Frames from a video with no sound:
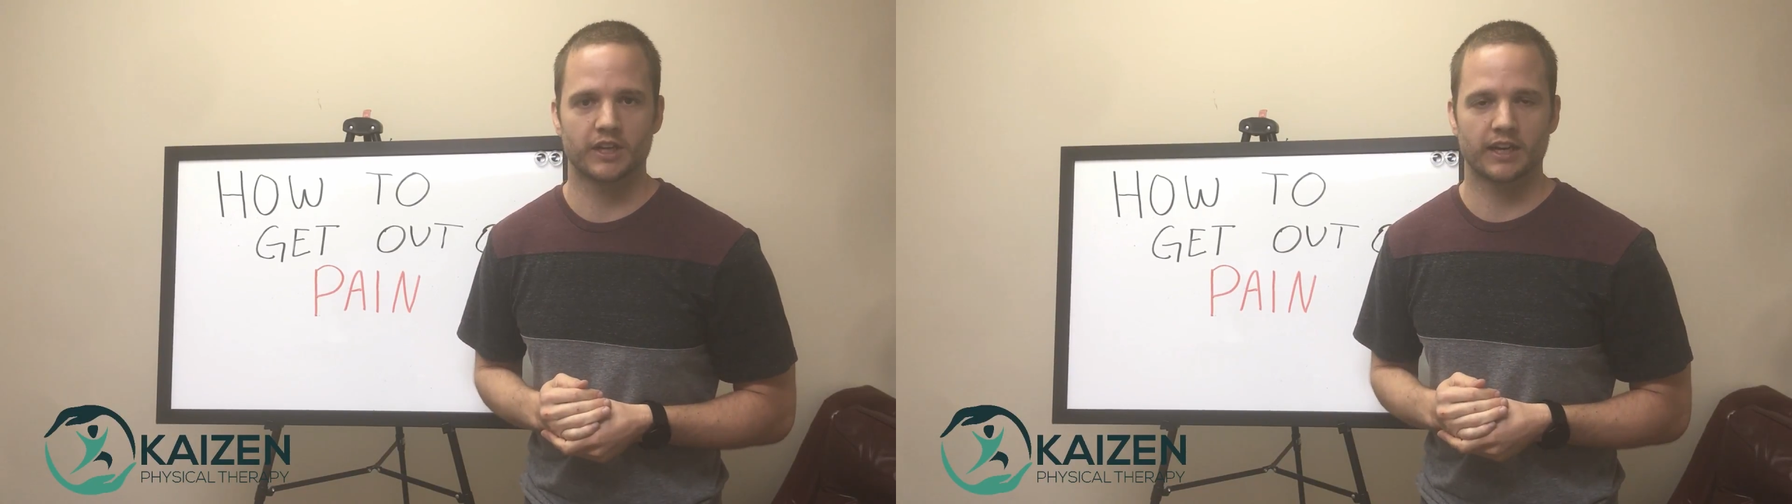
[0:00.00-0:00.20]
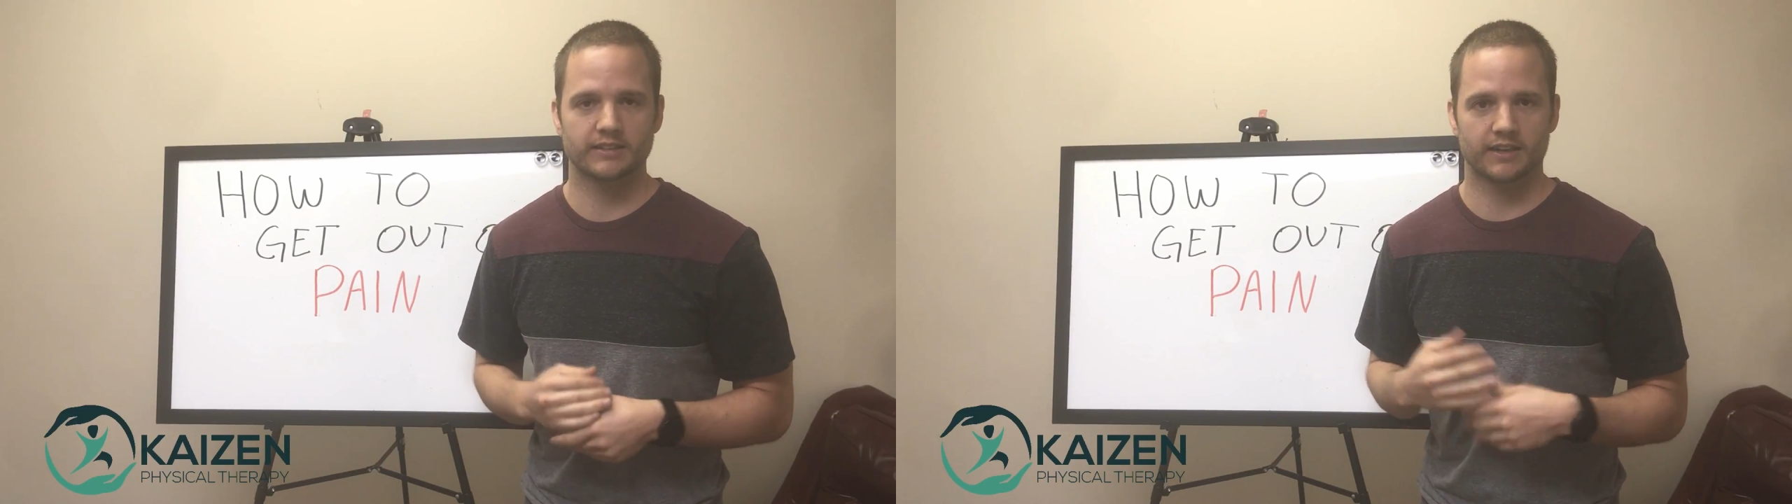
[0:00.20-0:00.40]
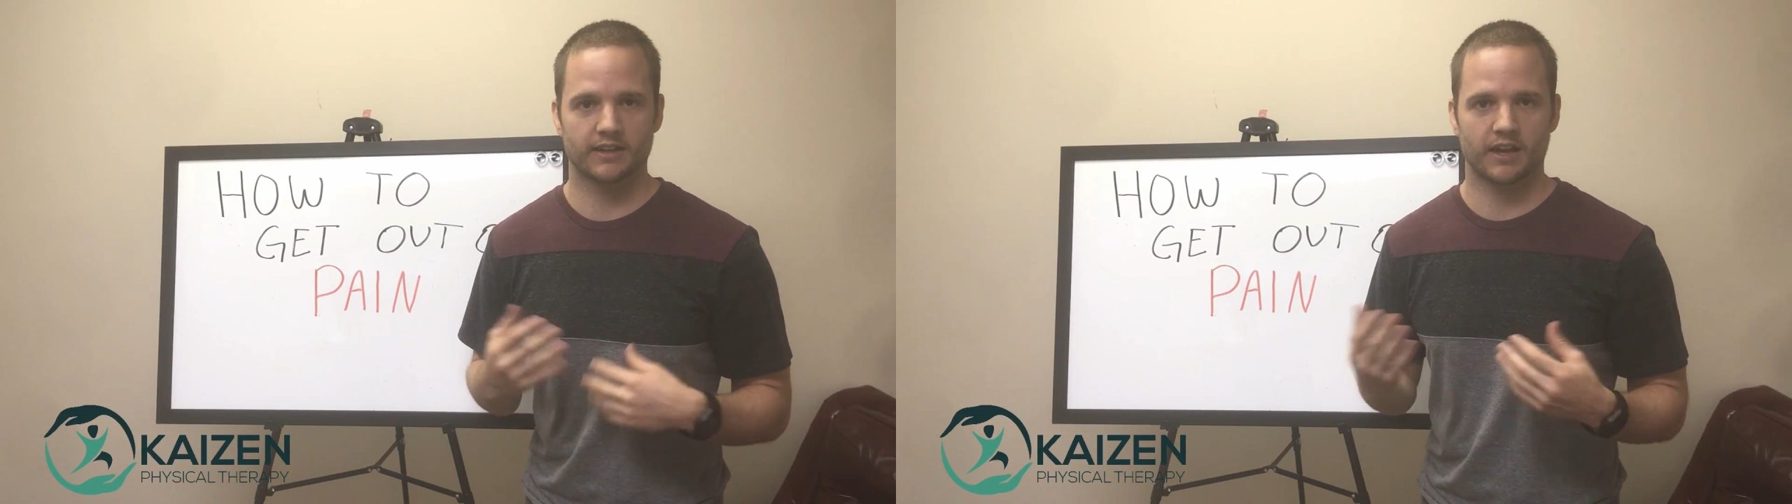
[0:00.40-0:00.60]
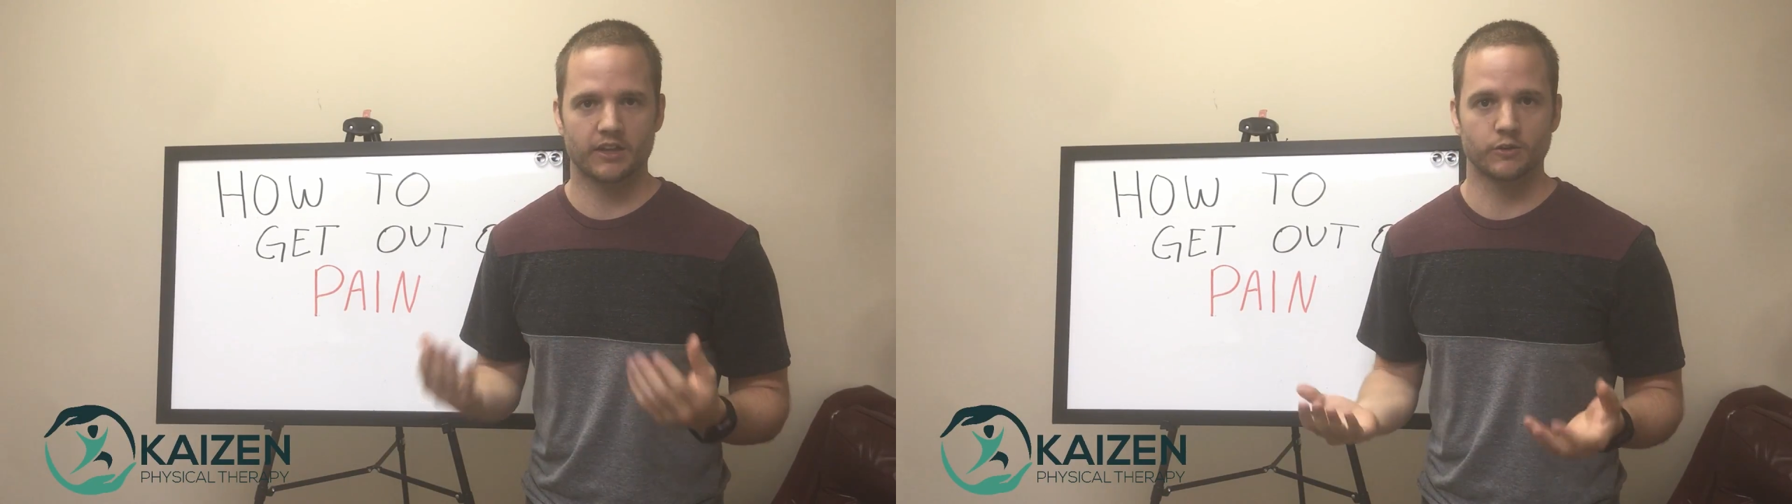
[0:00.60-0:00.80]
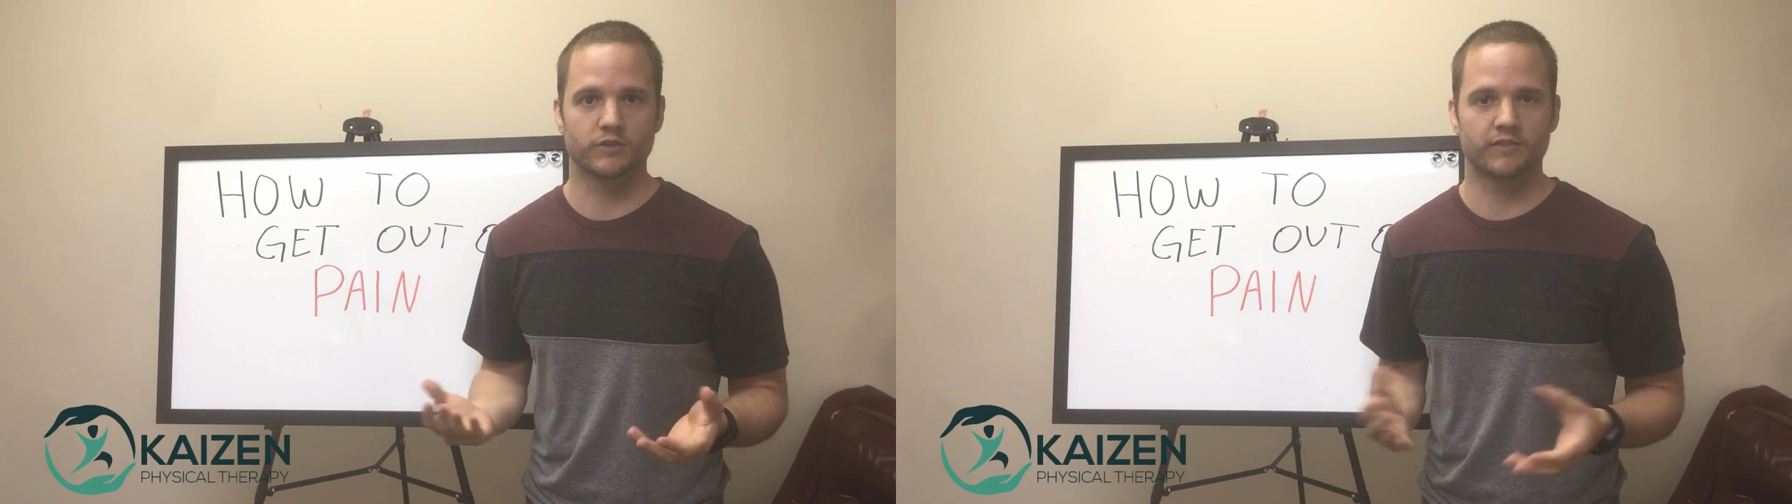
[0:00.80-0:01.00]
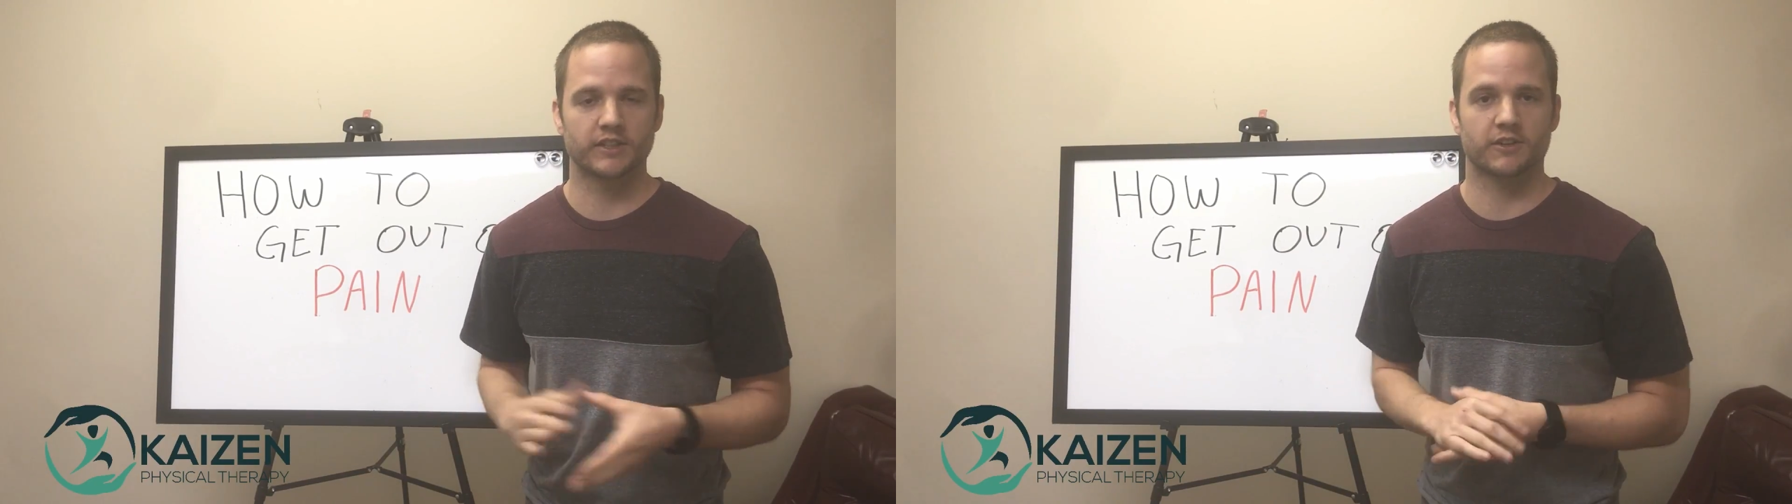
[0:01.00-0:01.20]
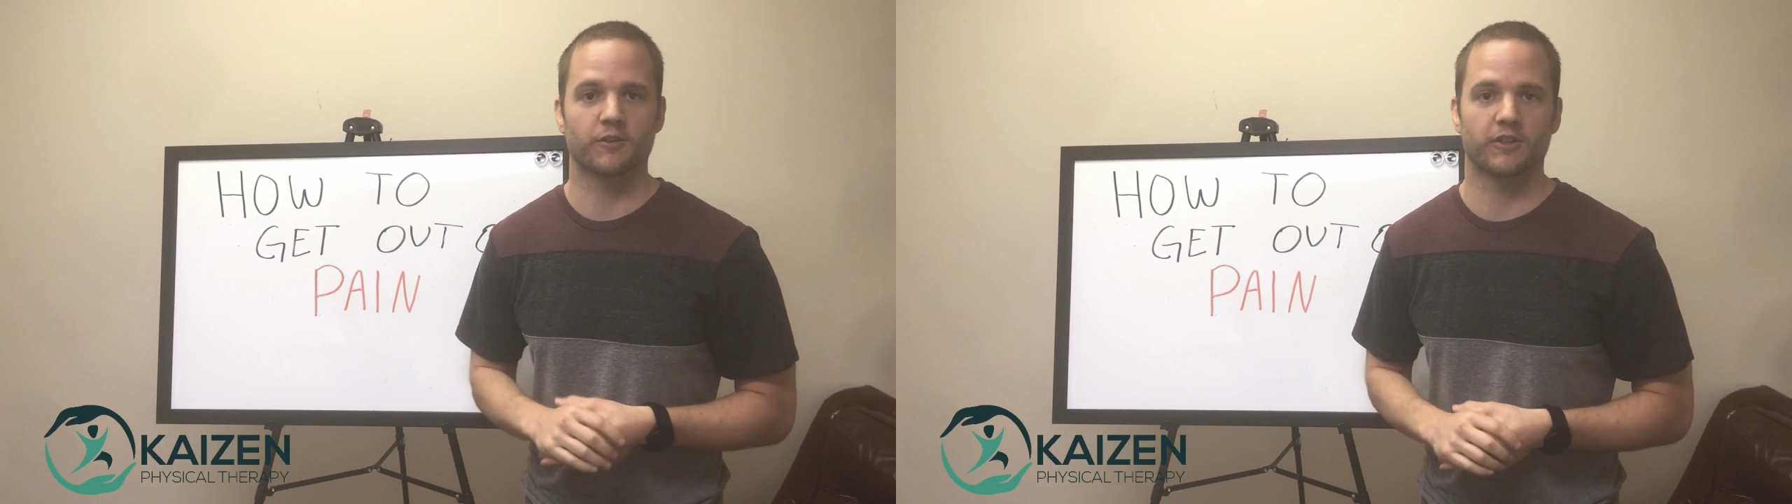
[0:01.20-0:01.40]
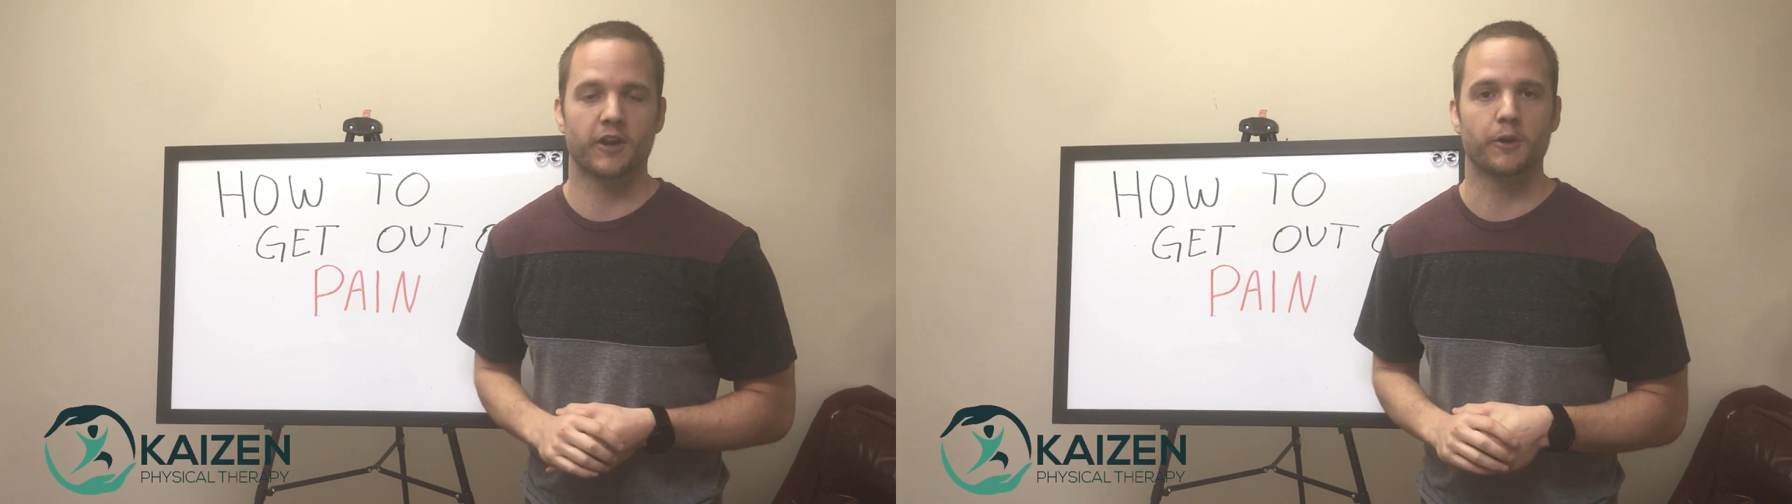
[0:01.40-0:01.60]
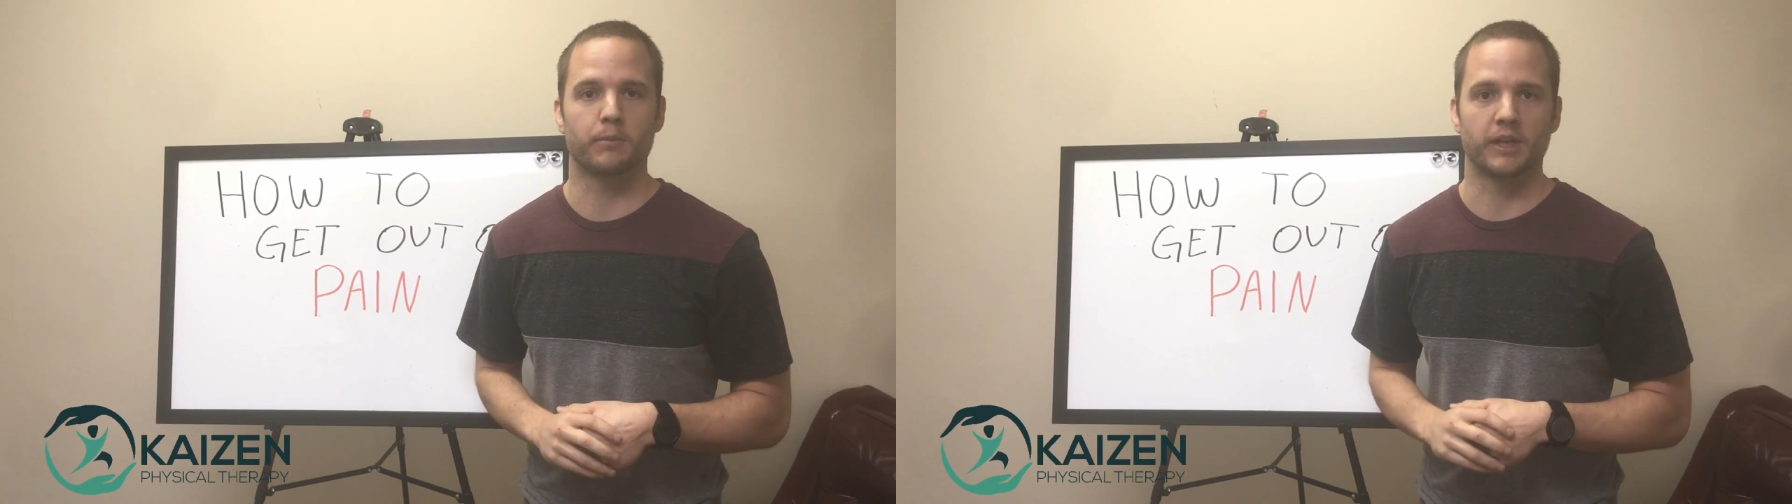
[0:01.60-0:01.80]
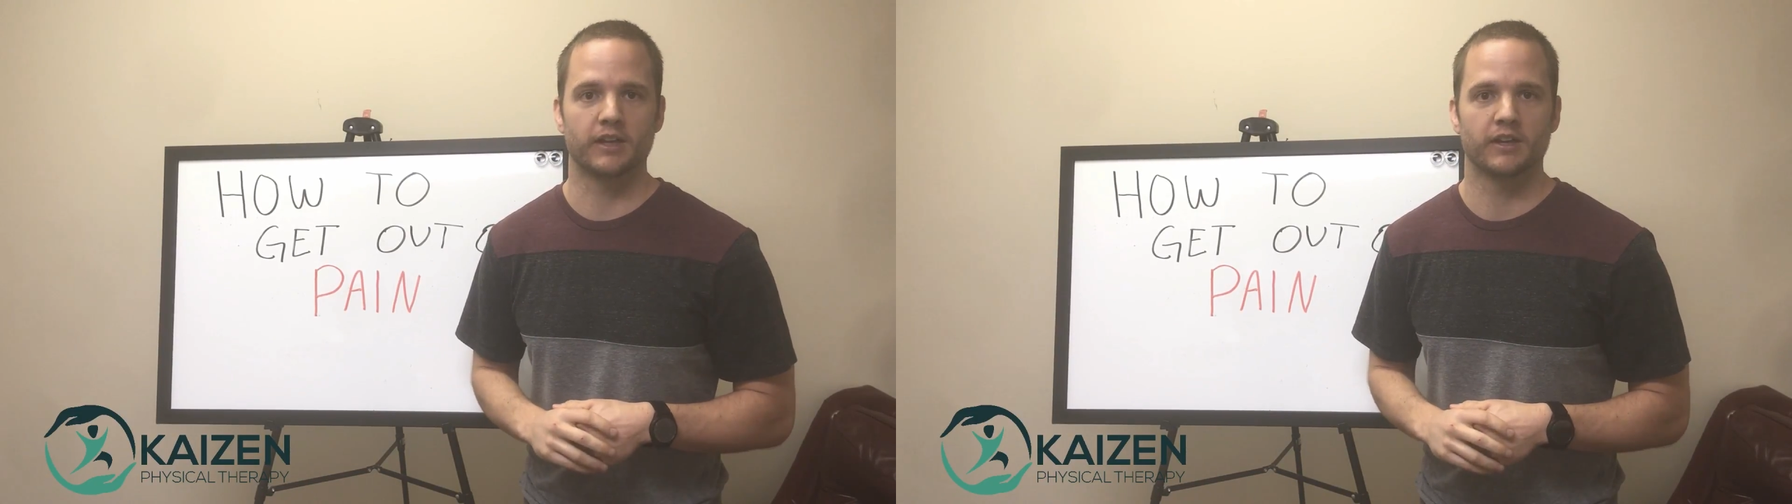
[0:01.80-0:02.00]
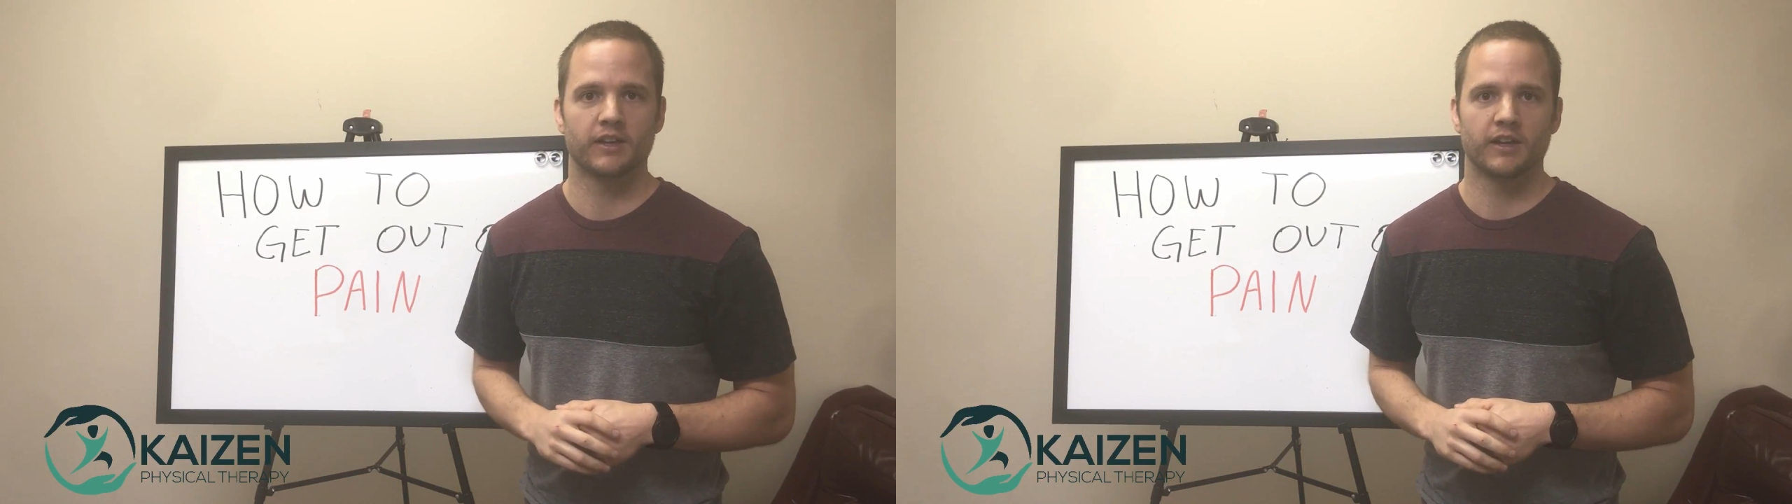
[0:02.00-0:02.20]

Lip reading: And I said, "I use physical therapy."